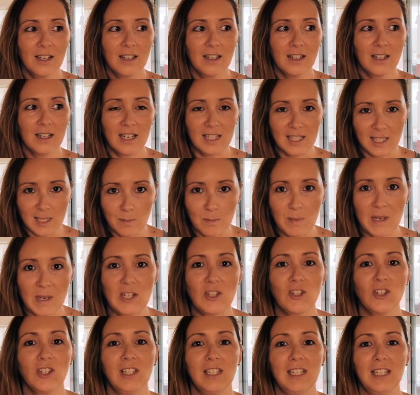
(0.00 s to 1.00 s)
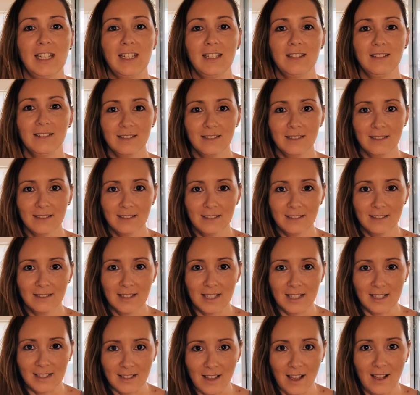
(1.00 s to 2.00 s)
especially
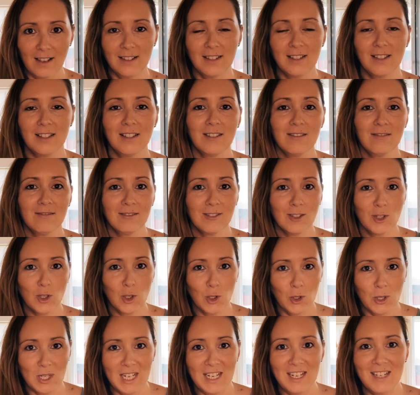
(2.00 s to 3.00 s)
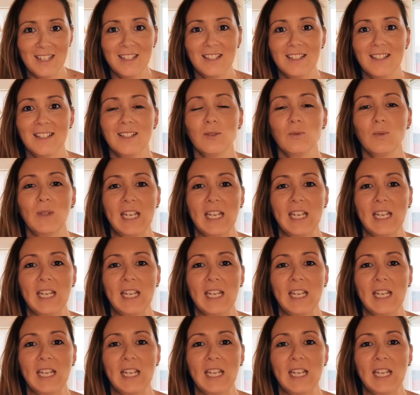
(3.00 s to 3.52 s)
this last 2 years, we